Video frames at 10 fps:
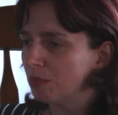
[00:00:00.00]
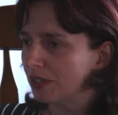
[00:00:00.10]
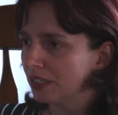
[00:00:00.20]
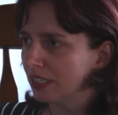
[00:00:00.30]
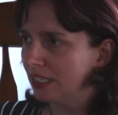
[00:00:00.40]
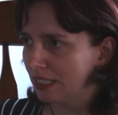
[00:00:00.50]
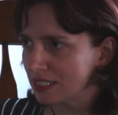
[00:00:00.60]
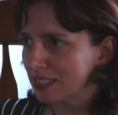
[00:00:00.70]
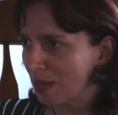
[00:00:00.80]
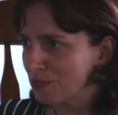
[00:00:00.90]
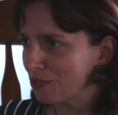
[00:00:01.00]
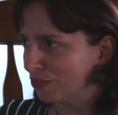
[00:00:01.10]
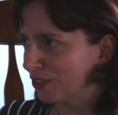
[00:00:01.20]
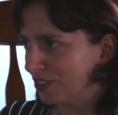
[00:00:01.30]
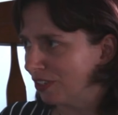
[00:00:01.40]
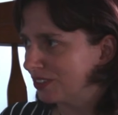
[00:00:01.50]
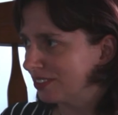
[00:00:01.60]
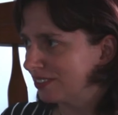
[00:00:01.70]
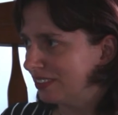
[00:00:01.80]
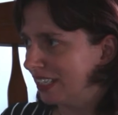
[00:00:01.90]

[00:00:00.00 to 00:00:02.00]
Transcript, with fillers: but it is an option for an adult.